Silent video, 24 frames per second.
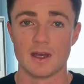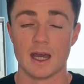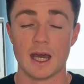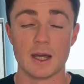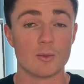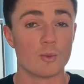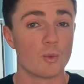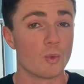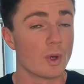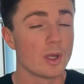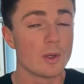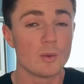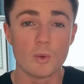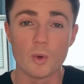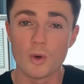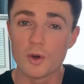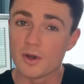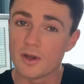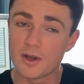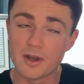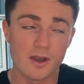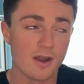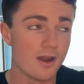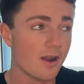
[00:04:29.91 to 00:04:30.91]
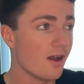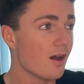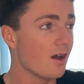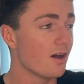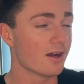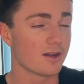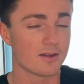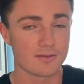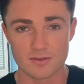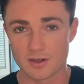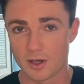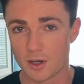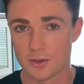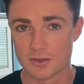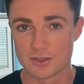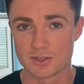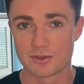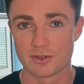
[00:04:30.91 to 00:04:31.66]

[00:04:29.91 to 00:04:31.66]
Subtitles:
and we would not have closed